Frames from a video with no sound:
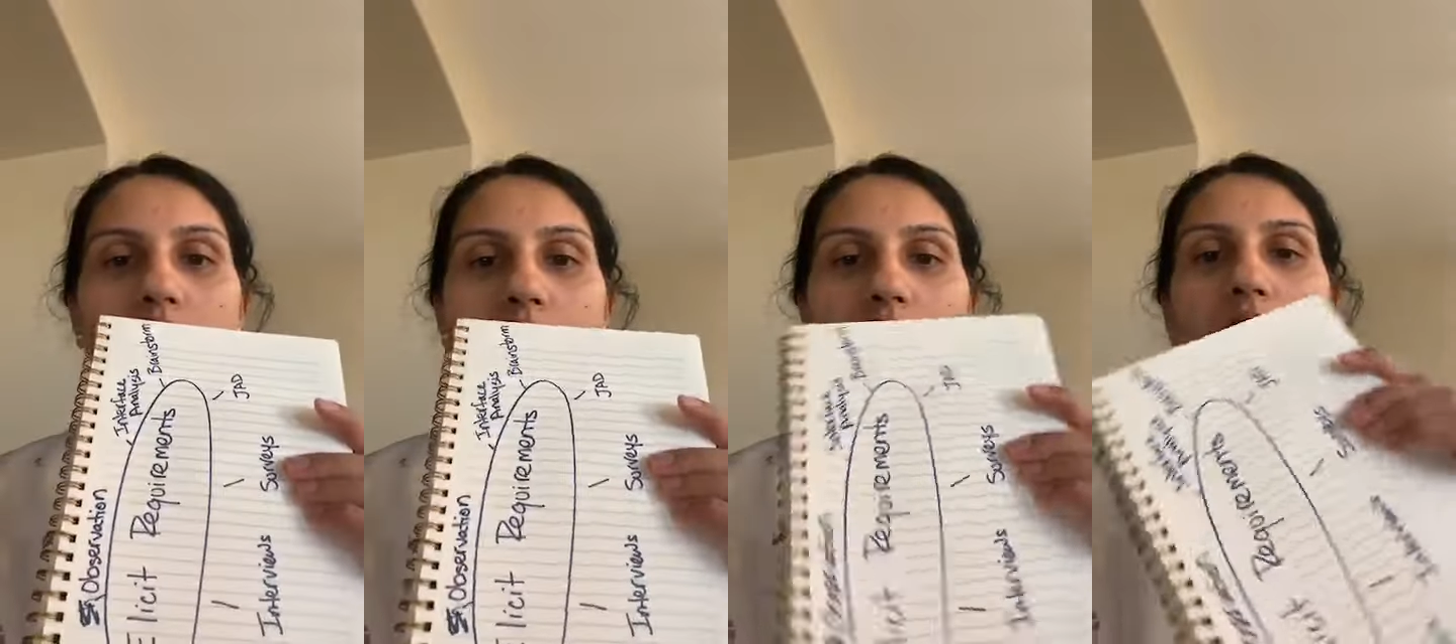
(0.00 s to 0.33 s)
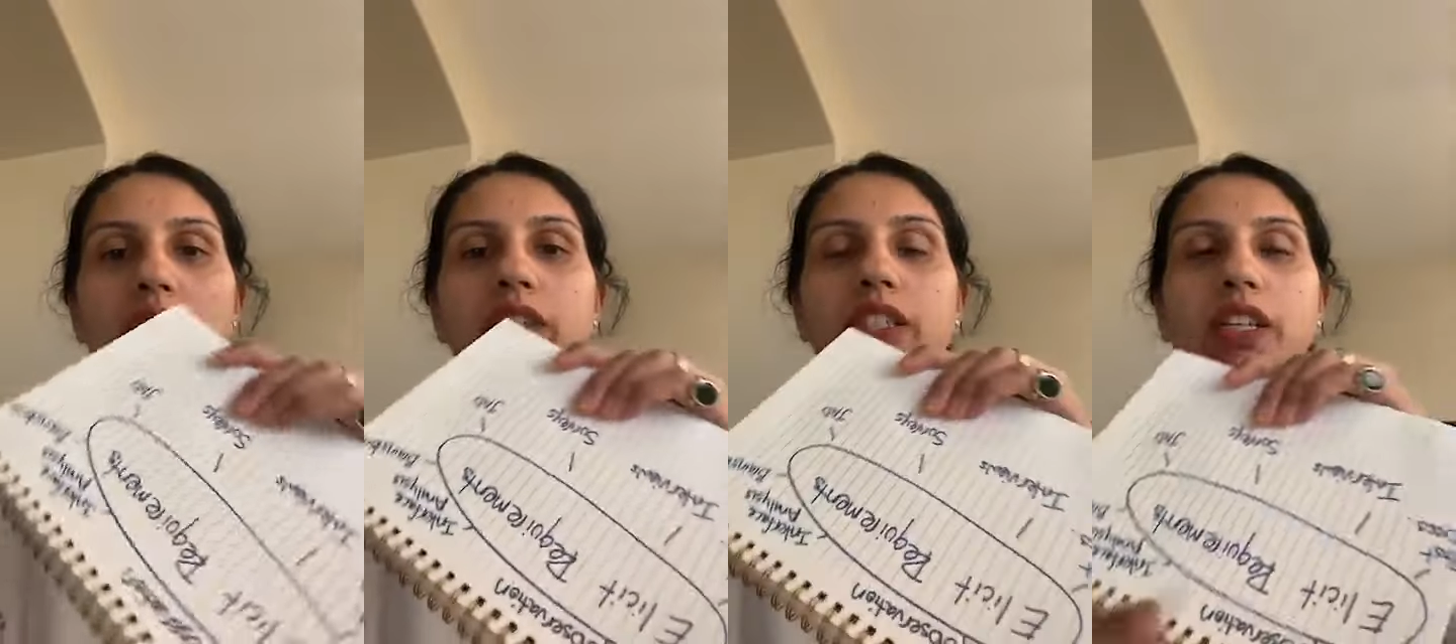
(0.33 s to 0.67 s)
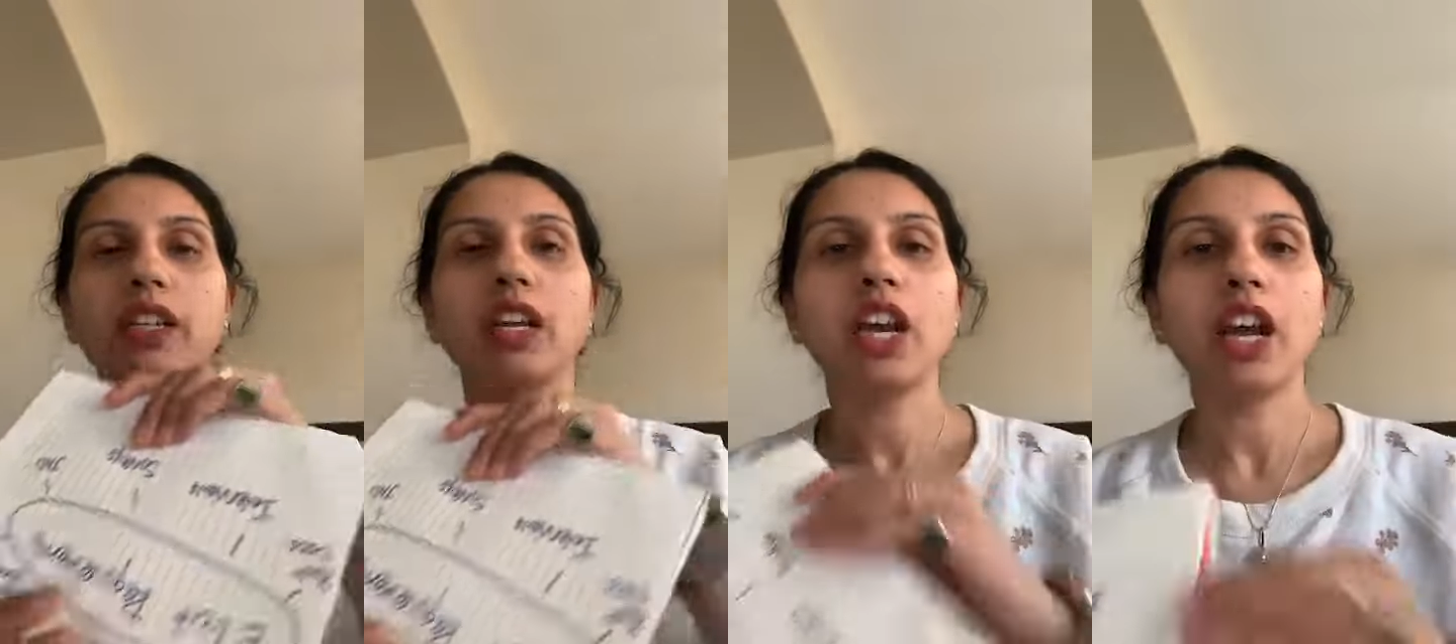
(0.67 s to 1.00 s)
Okay, looks good.
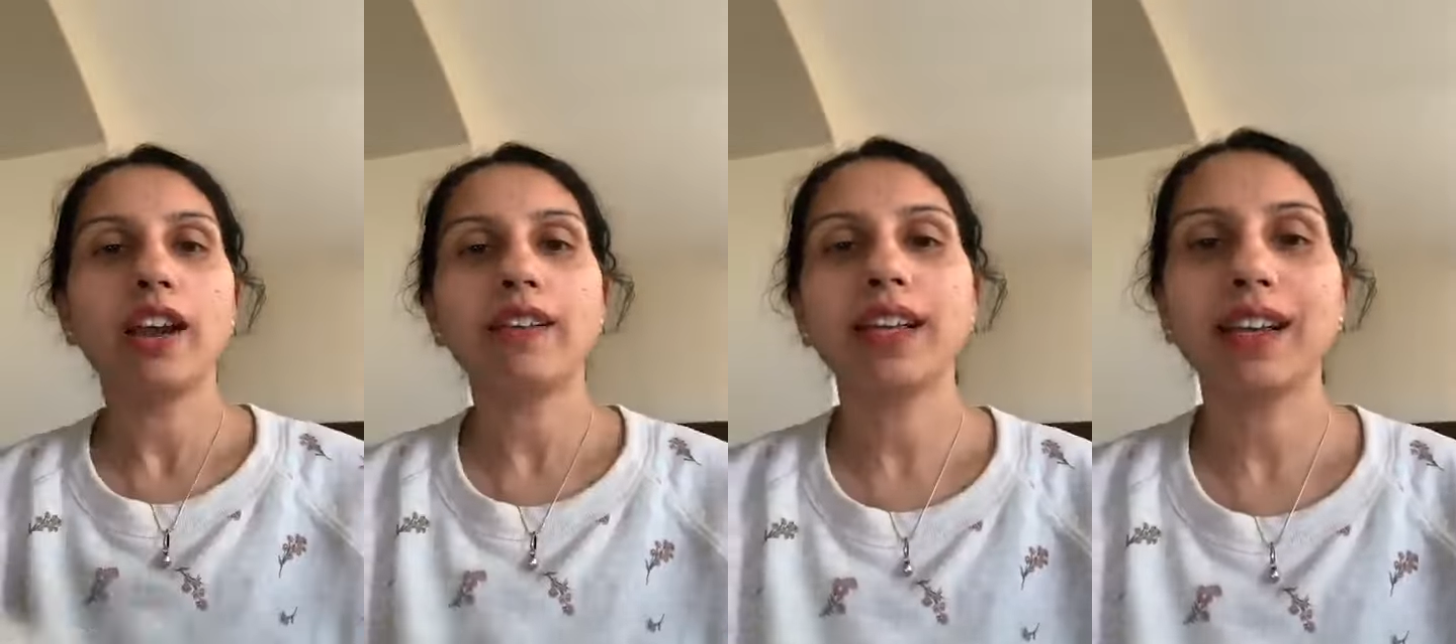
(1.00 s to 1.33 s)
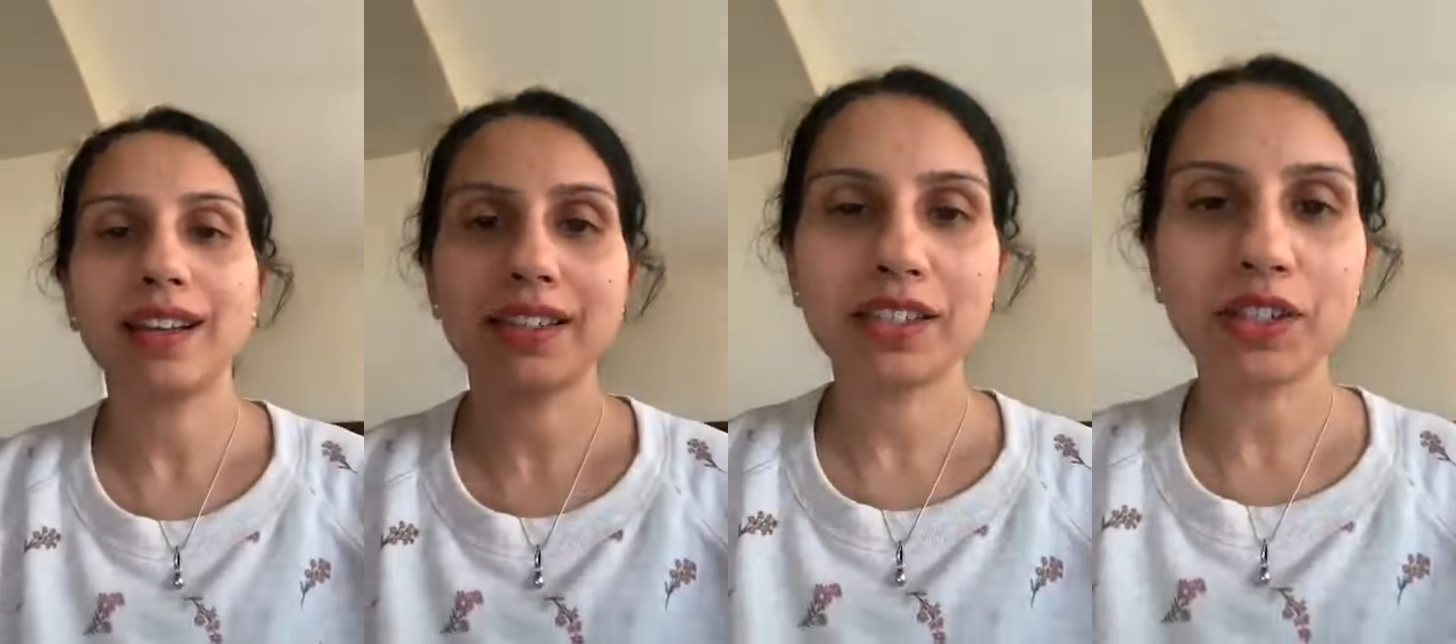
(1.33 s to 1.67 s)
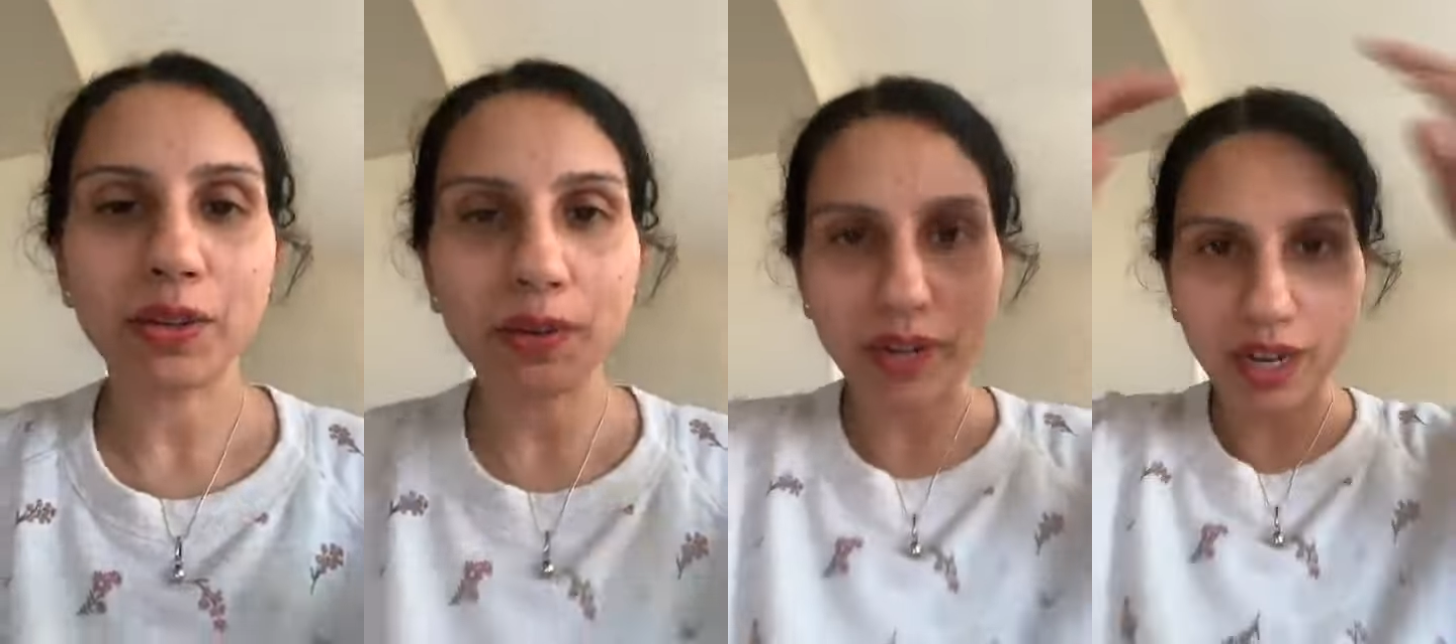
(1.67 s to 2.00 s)
All right, guys.
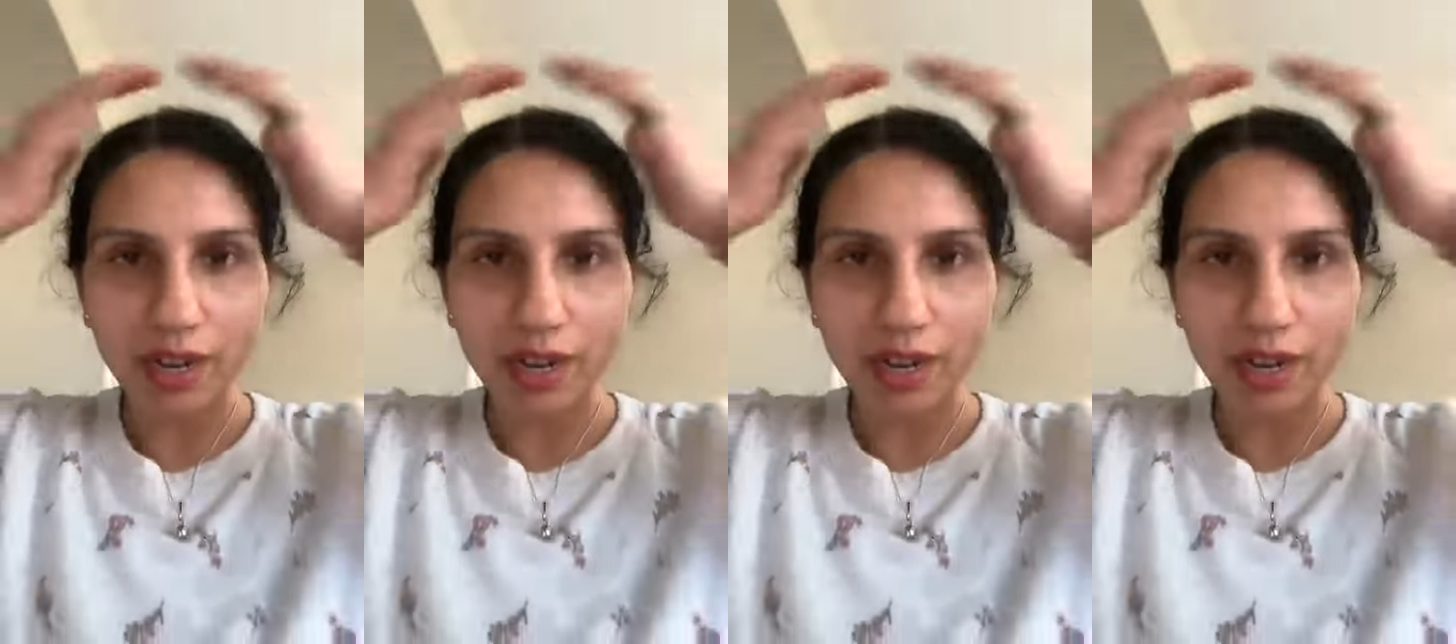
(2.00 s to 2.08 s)
So,